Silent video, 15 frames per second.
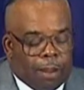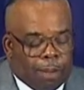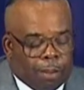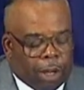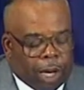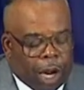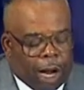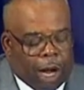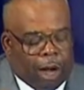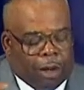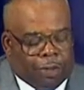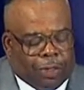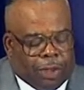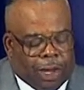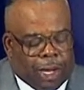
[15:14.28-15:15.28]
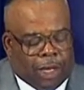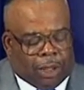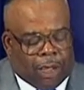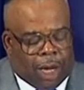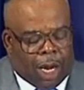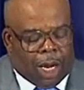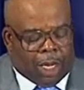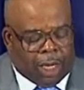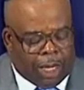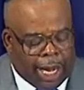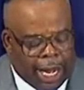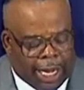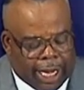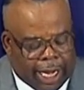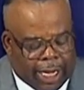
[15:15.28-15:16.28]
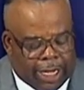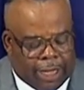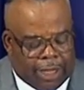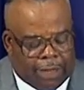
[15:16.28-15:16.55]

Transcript: But all things are naked